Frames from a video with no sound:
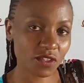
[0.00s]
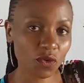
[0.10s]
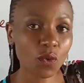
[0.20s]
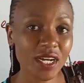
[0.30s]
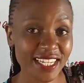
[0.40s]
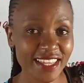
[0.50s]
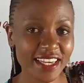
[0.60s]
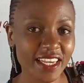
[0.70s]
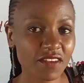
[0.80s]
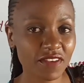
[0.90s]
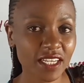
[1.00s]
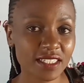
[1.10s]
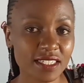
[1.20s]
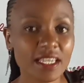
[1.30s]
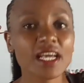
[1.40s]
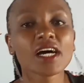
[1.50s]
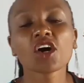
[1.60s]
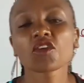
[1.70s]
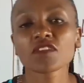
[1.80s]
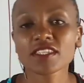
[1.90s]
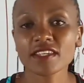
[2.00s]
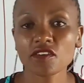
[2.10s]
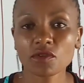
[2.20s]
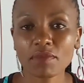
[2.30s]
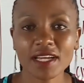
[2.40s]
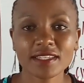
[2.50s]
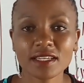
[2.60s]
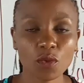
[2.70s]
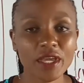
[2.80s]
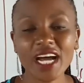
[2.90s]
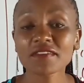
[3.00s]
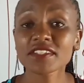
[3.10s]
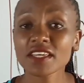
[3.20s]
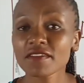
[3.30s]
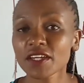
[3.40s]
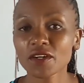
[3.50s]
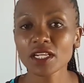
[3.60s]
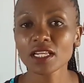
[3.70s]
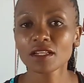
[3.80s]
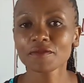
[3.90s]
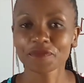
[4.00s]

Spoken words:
So what are the effects of the sound patterns? We have several.